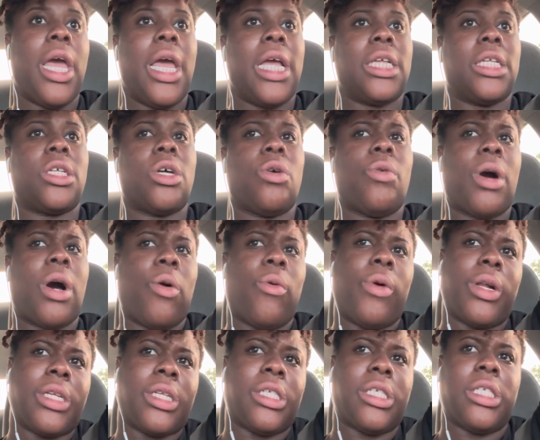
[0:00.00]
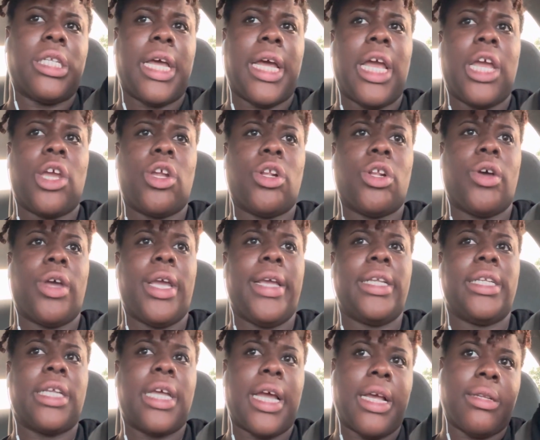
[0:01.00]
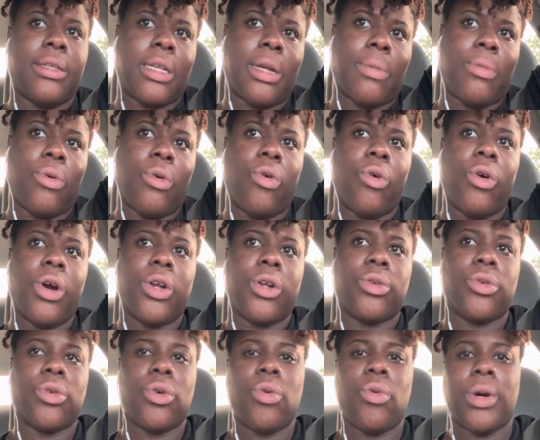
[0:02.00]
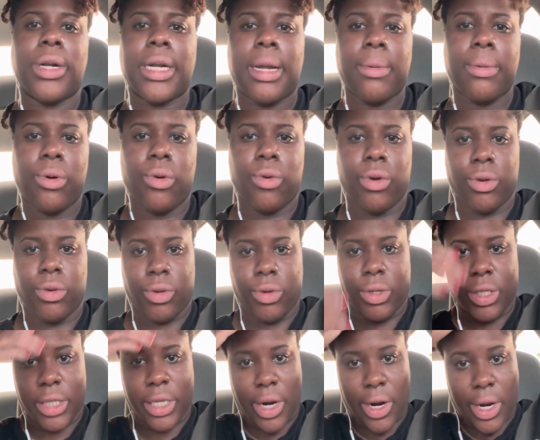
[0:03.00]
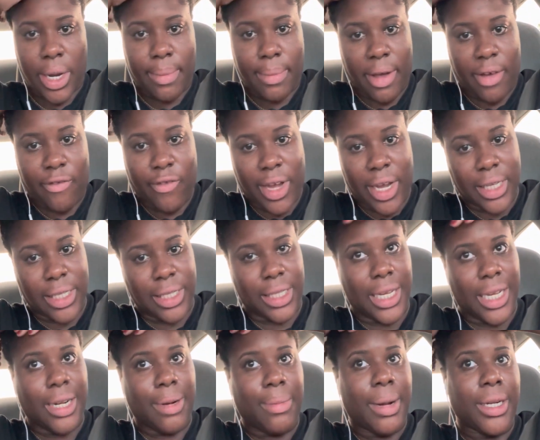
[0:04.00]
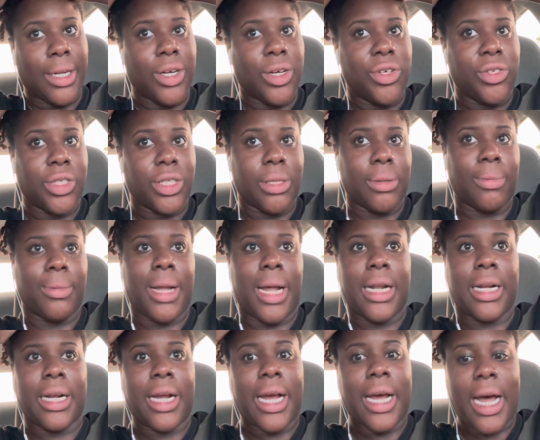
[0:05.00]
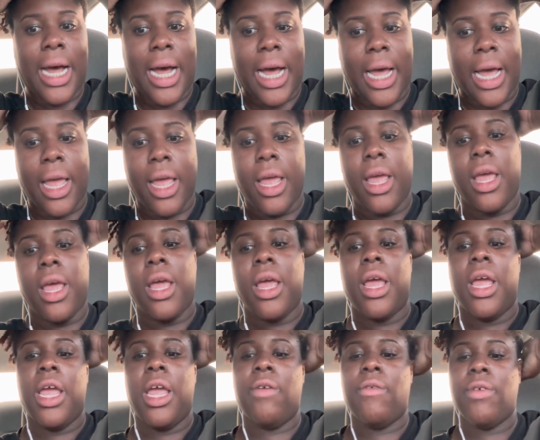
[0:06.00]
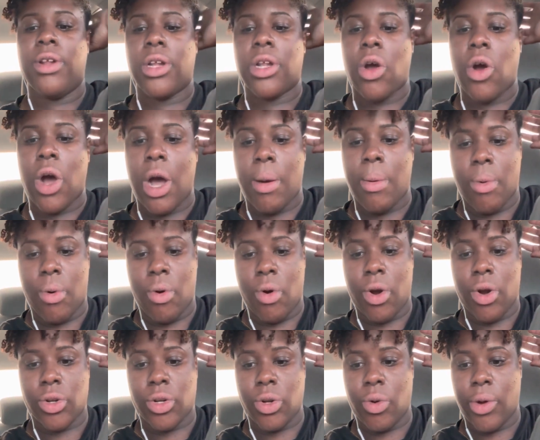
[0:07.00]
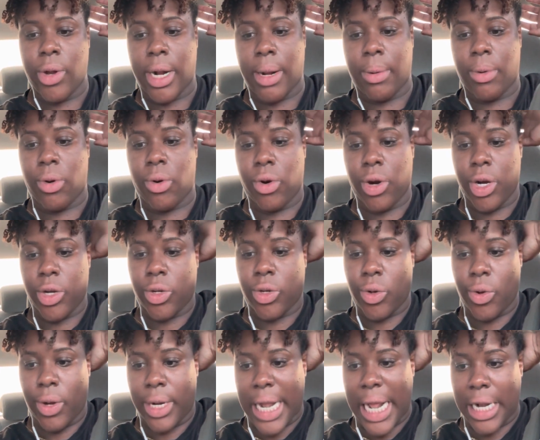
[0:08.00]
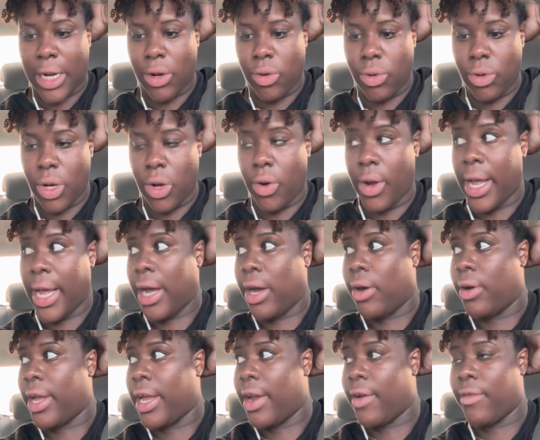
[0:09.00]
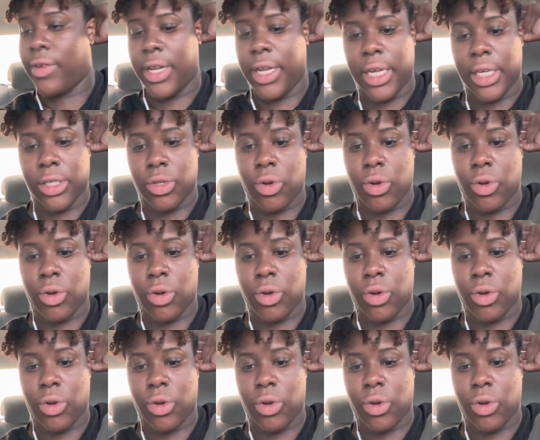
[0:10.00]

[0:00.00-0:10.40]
And so what I want to say, you know, even as I'm going through what I'm going through, this hair in my face is getting on my nerves. I done got hot. even though I'm going through what I'm going through and I don't know how everything is